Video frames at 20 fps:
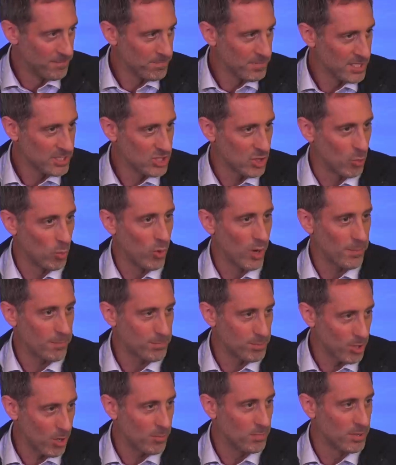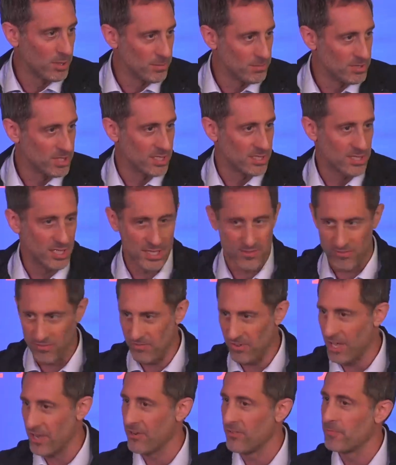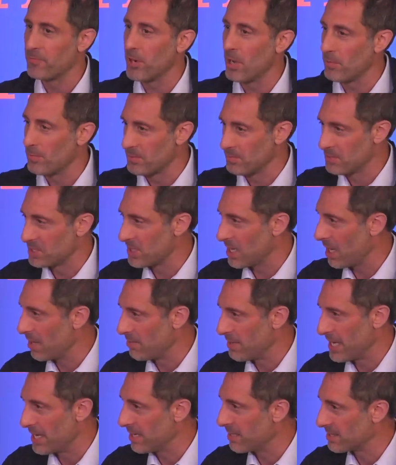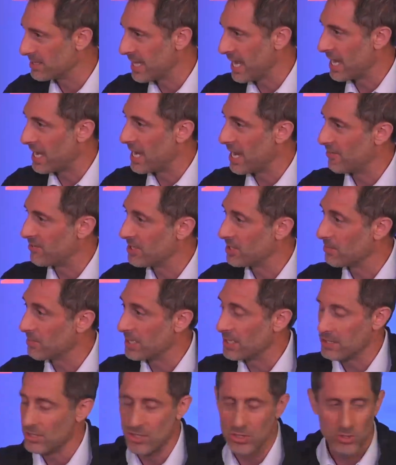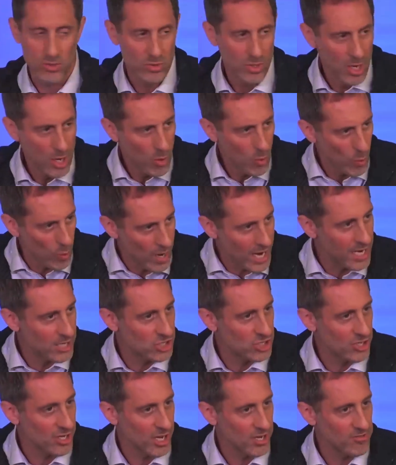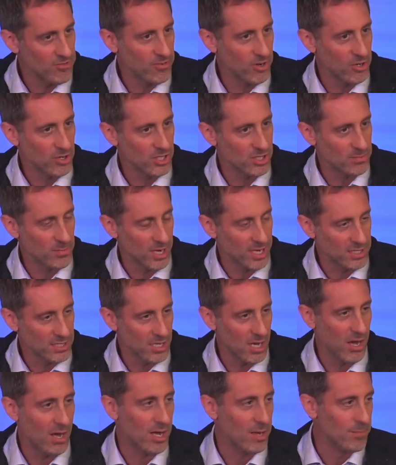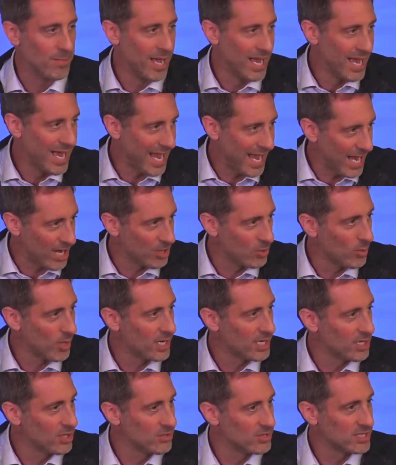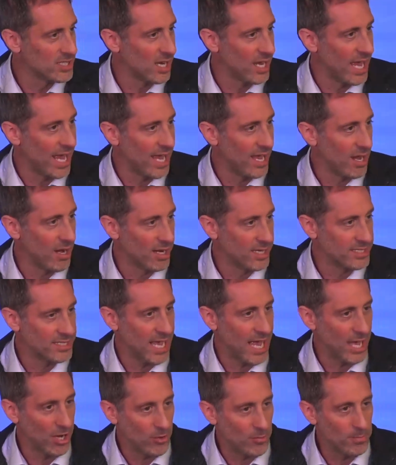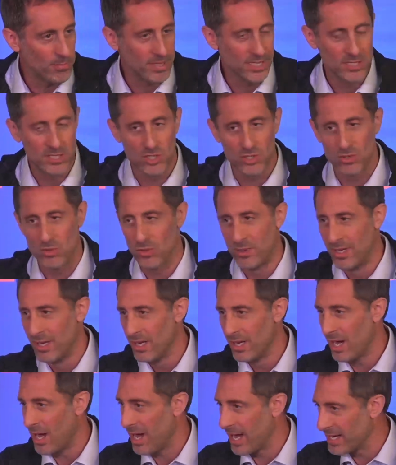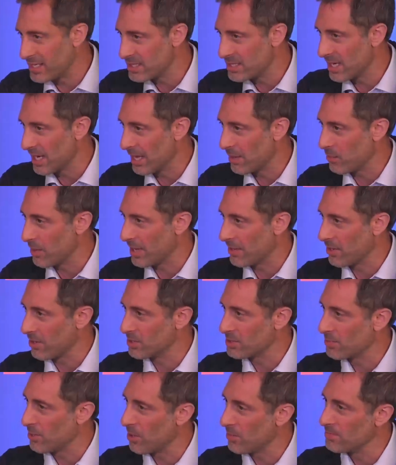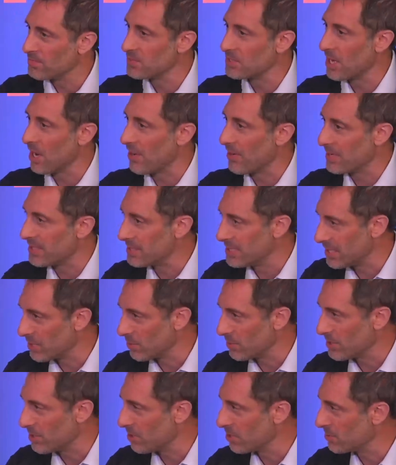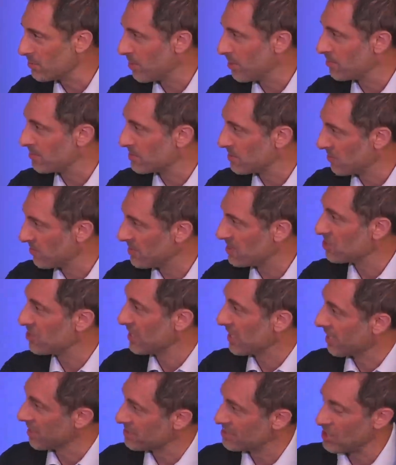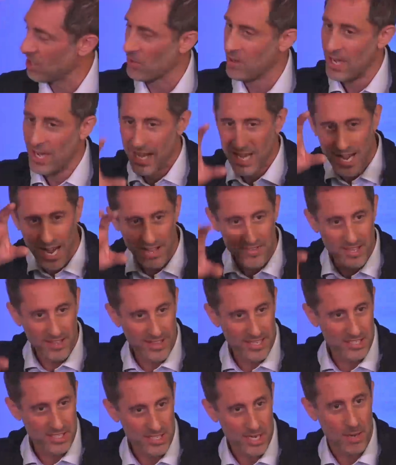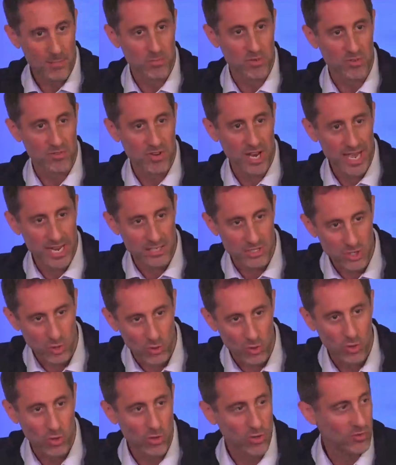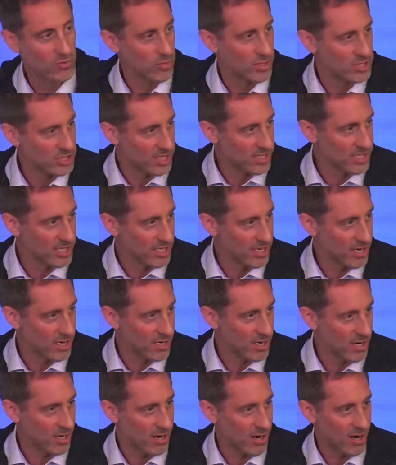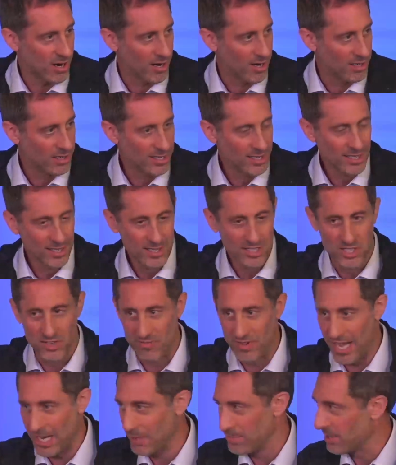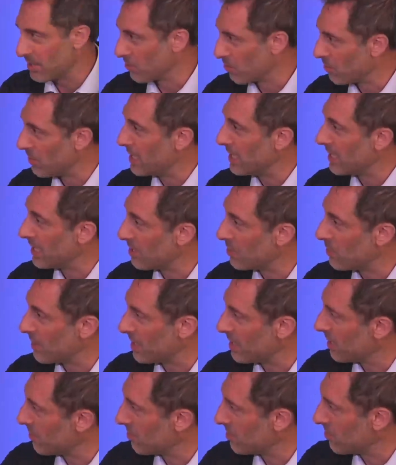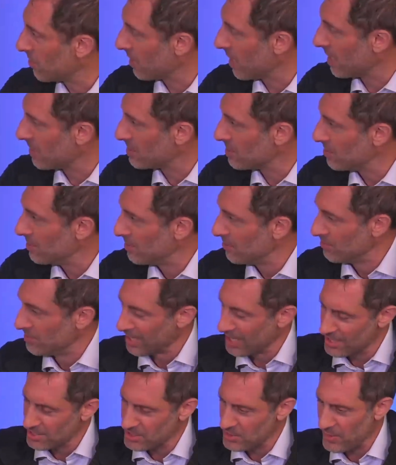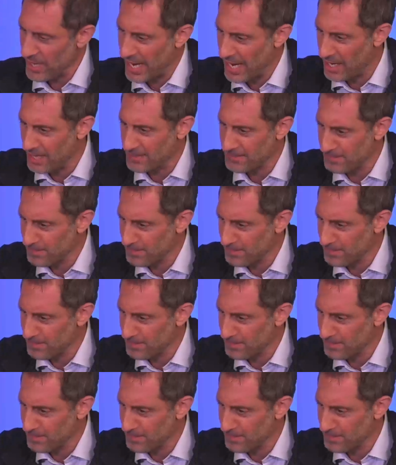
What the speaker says: So what problems, as the flood of problems come in, as they inevitably do, where should I focus my time? How do I use AI to help me to isolate where those problems are and deal with those problems efficiently? And so I think there's a number of layers, all of which I think are developing really quickly with regard to AI.